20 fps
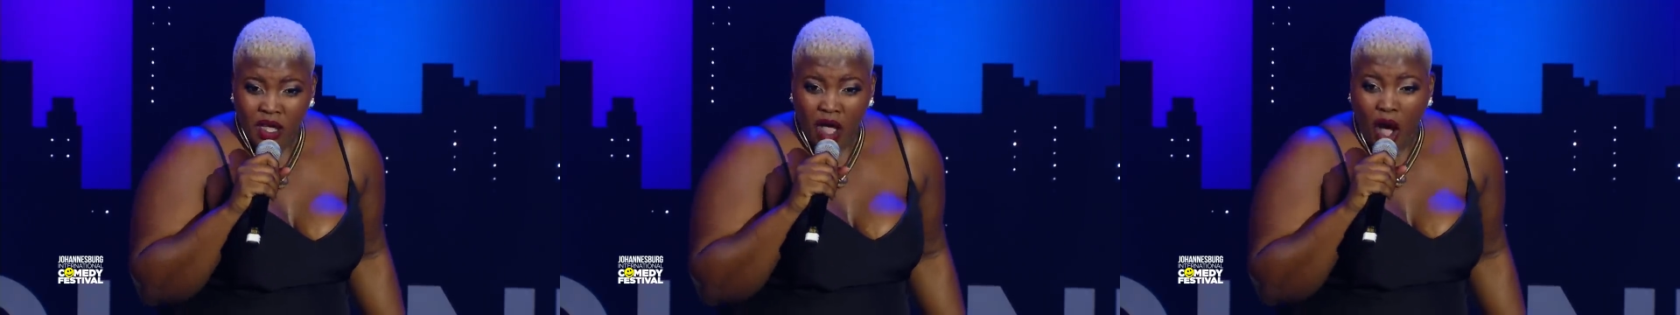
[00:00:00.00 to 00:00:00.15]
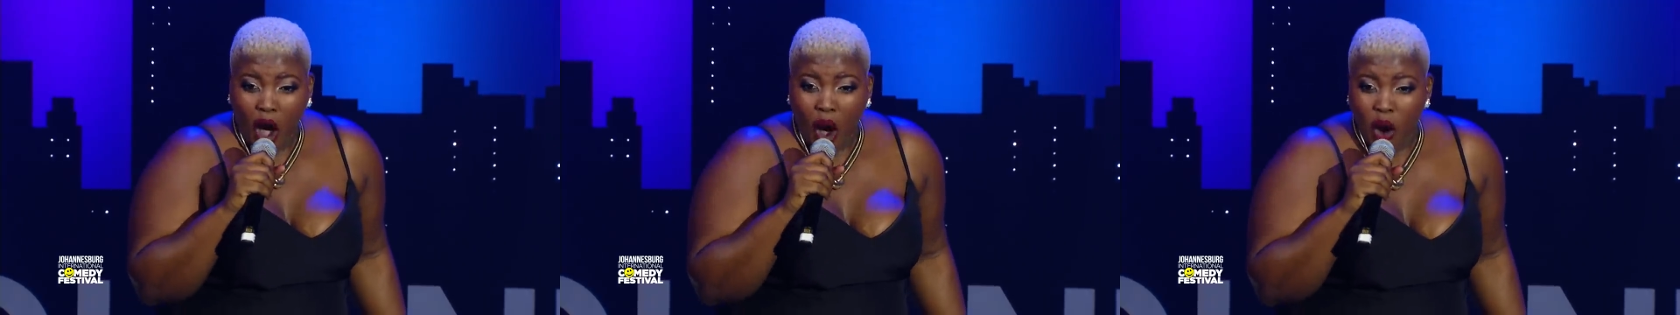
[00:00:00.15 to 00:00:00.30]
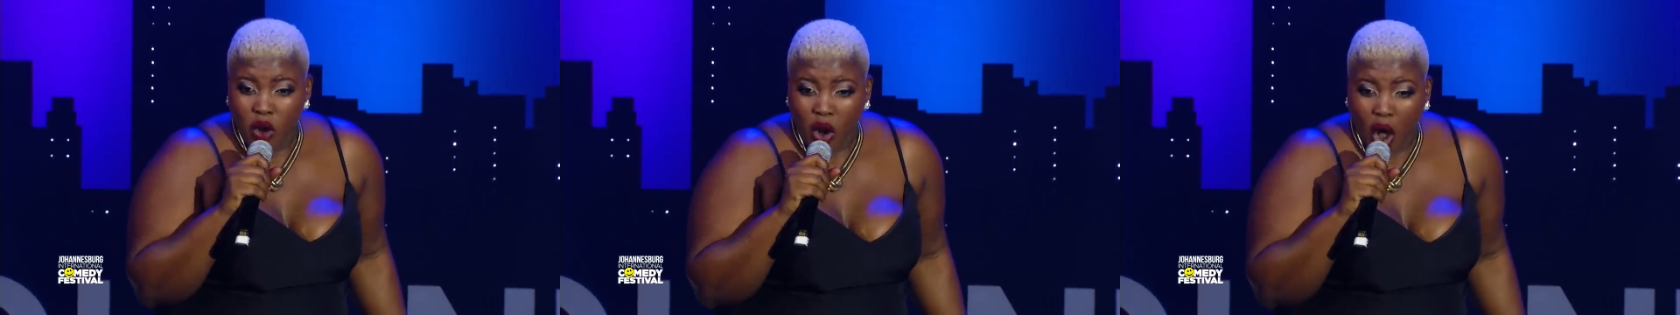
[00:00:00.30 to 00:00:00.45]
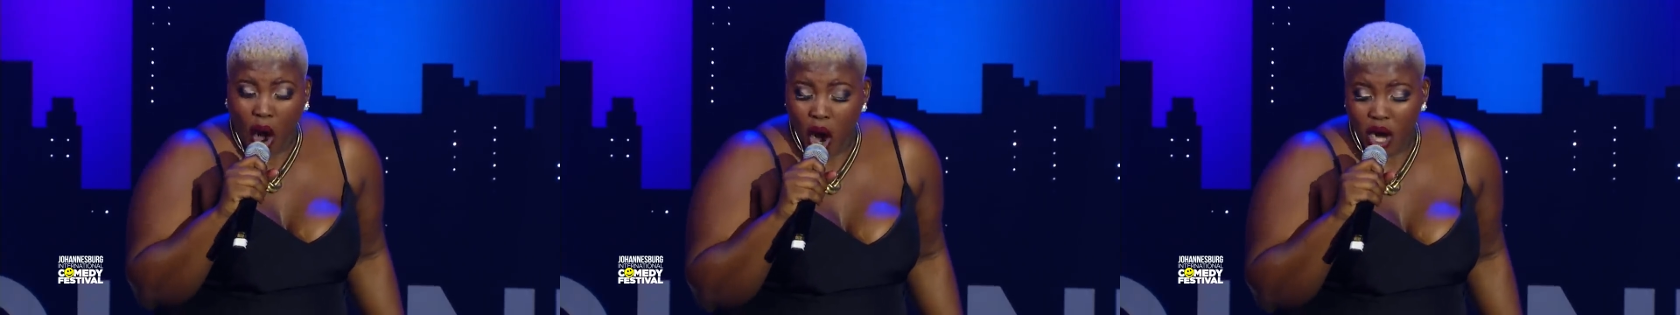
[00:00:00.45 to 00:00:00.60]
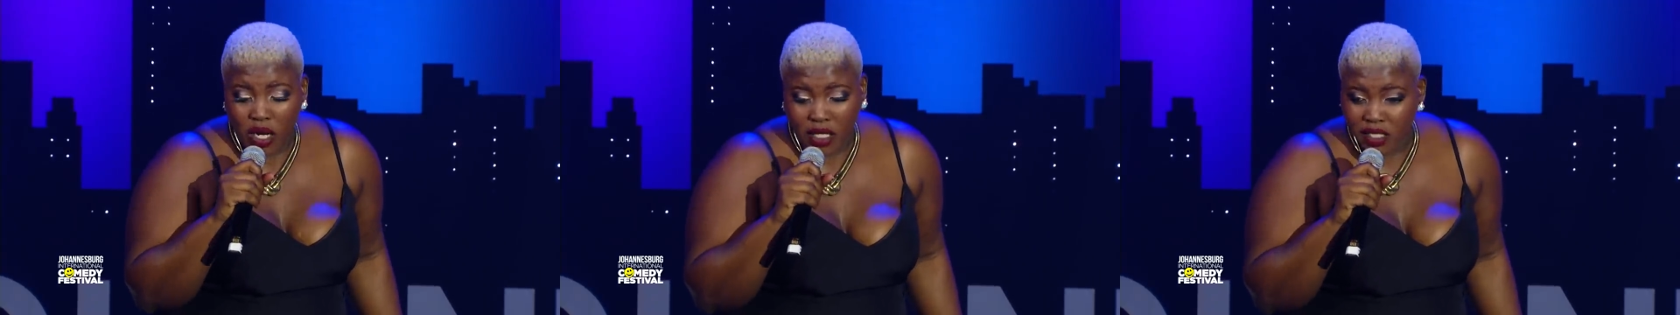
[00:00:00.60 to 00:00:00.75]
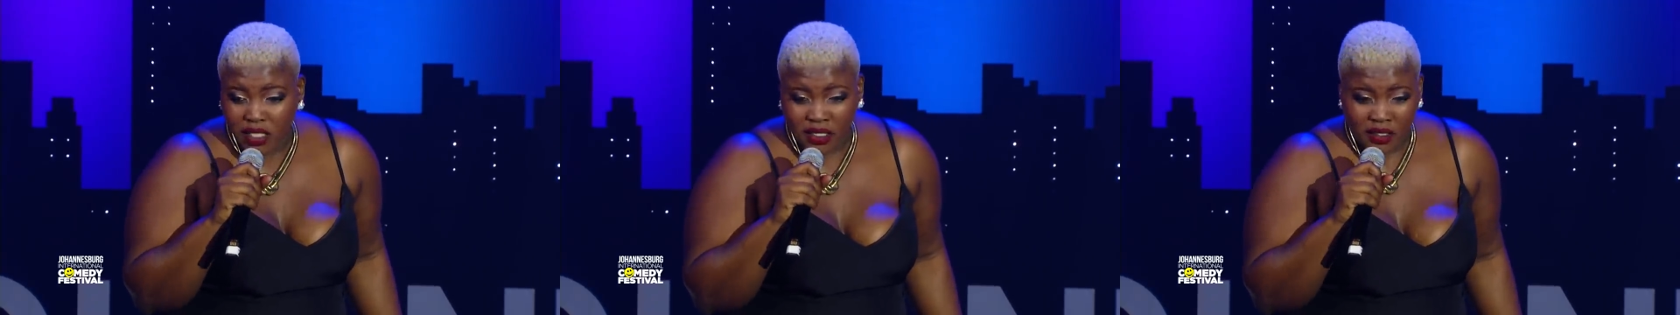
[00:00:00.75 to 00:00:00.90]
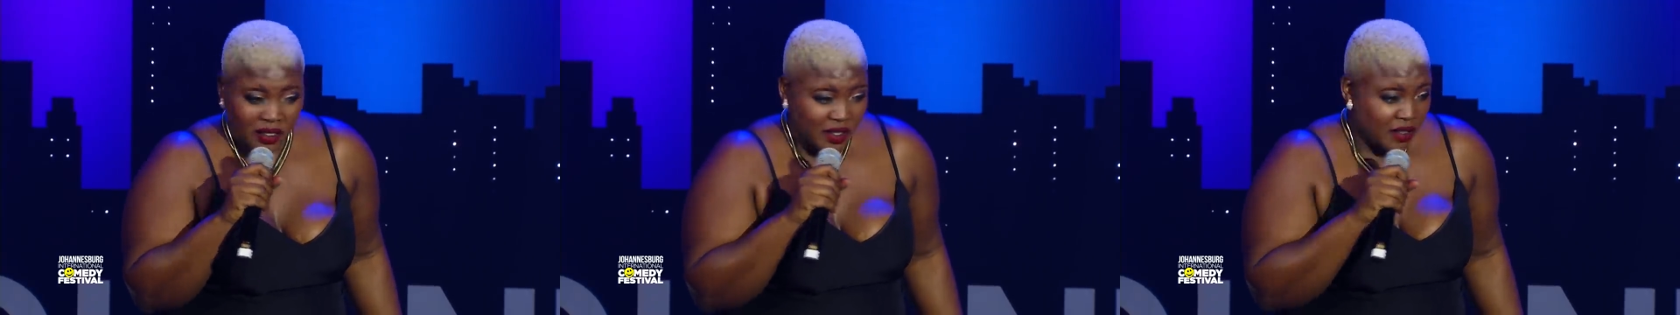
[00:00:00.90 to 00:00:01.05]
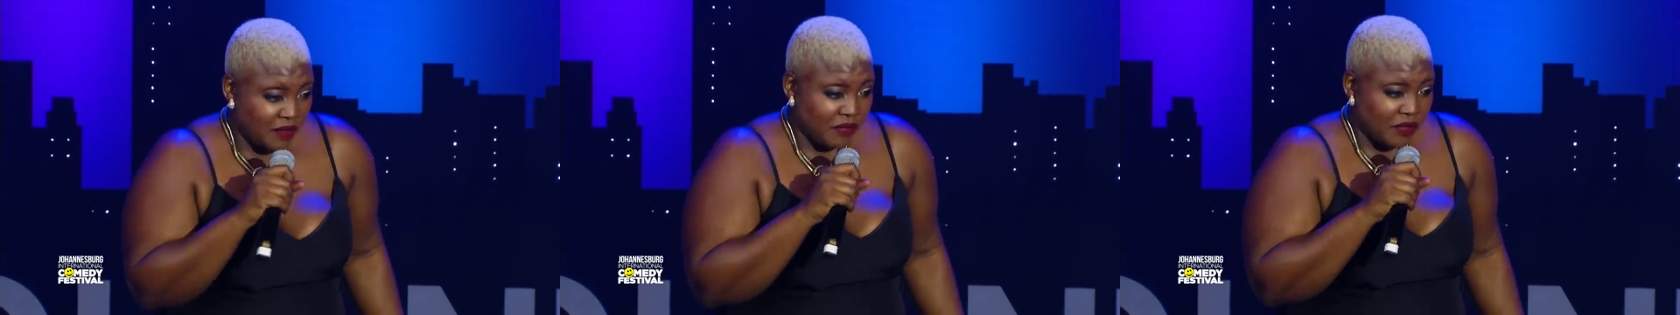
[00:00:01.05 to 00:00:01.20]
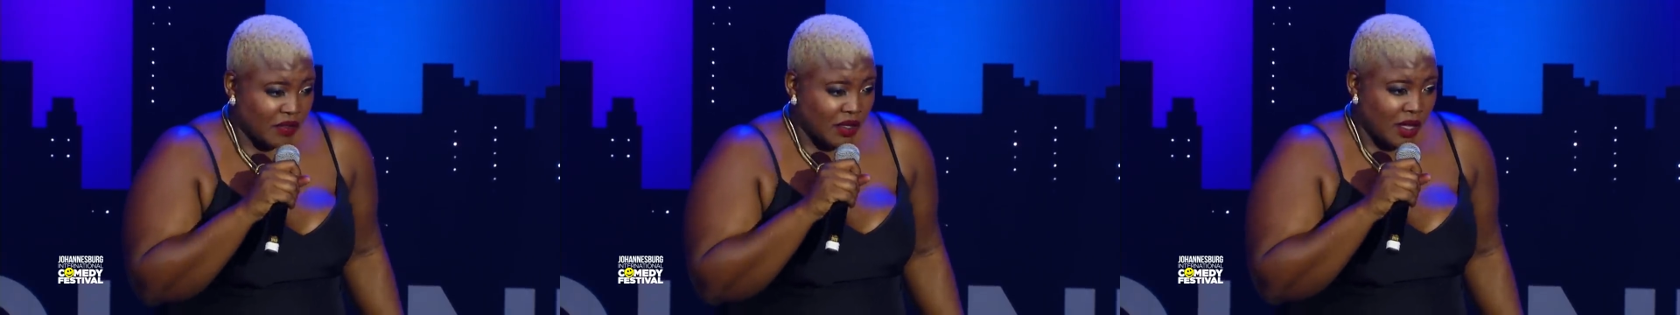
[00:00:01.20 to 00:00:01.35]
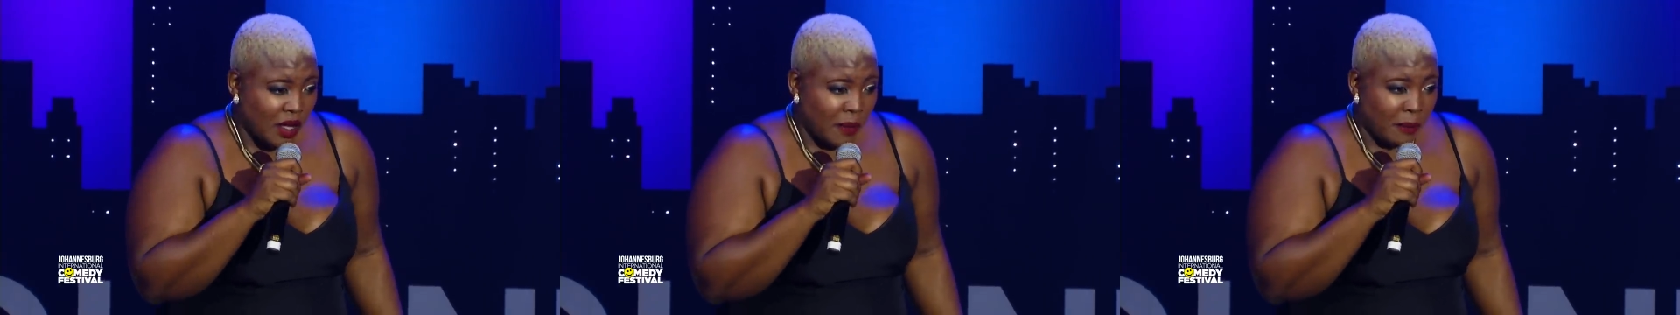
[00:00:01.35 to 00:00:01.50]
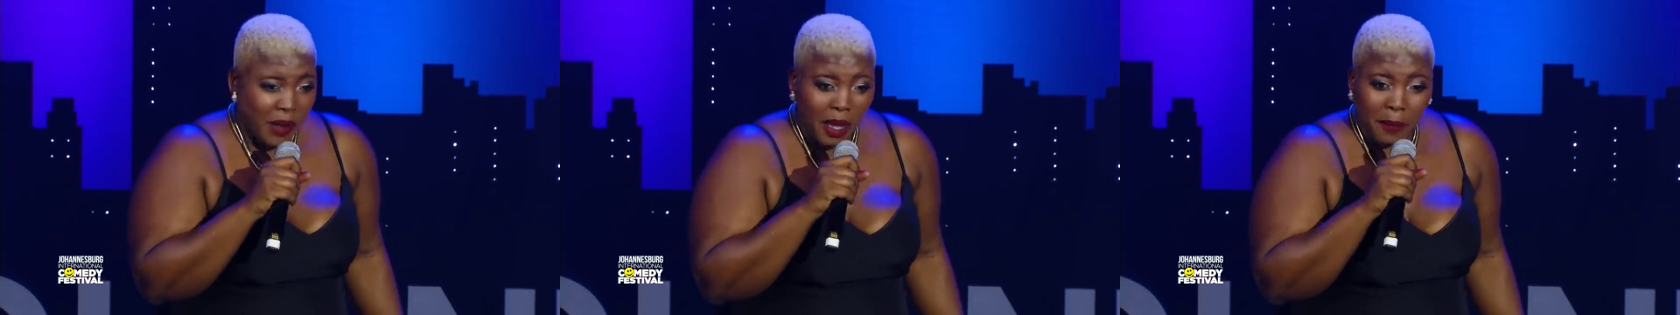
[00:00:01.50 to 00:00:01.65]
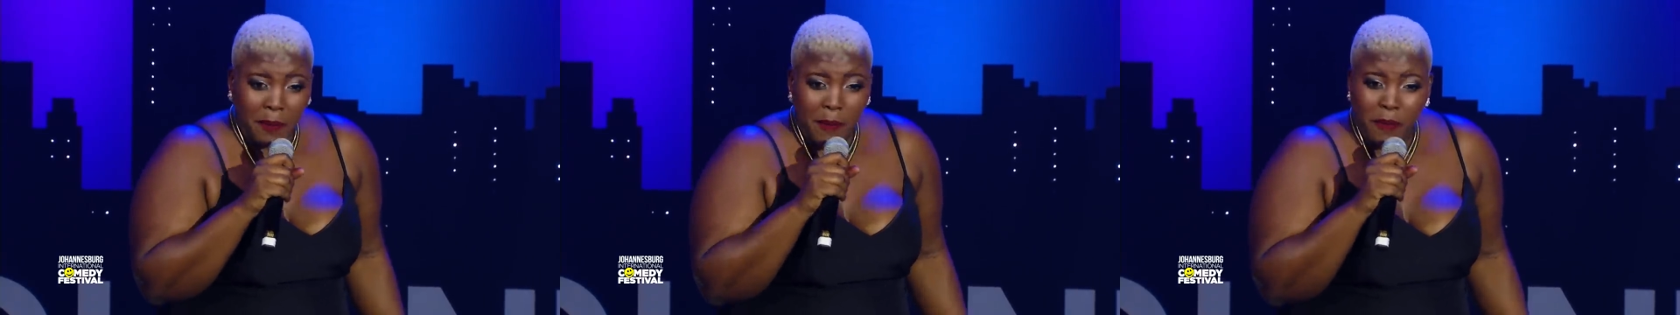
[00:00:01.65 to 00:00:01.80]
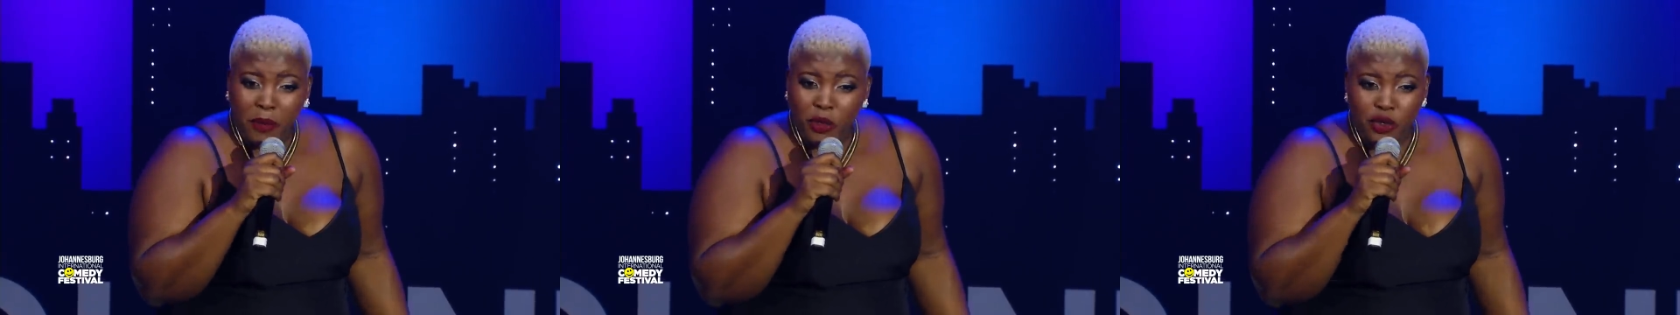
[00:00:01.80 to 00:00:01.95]
Oh Lord. Black
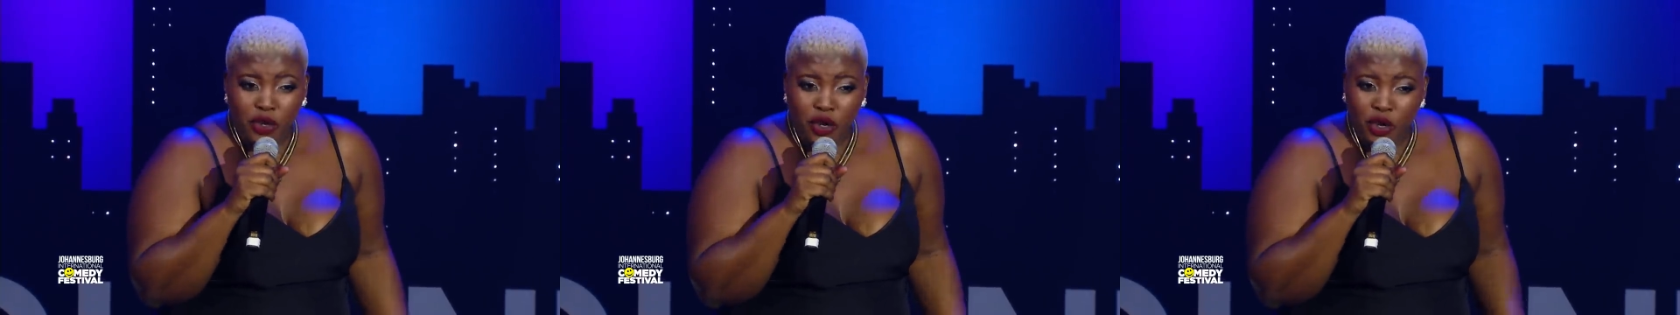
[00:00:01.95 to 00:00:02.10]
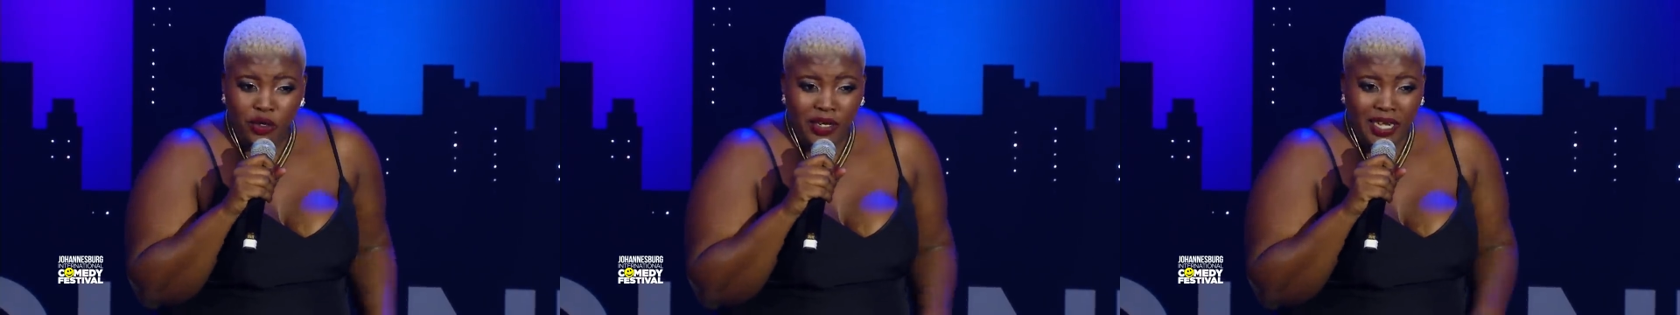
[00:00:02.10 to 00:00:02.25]
people know